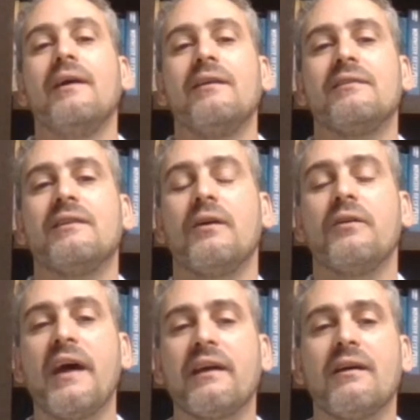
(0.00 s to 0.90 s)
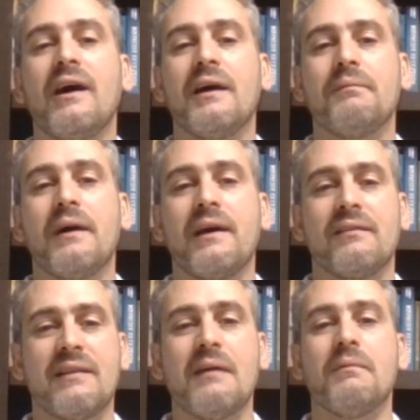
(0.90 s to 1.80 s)
So thank God my
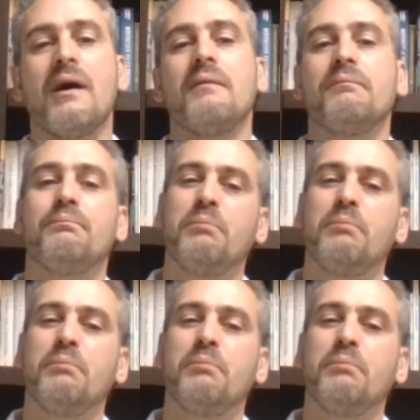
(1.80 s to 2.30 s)
stepmom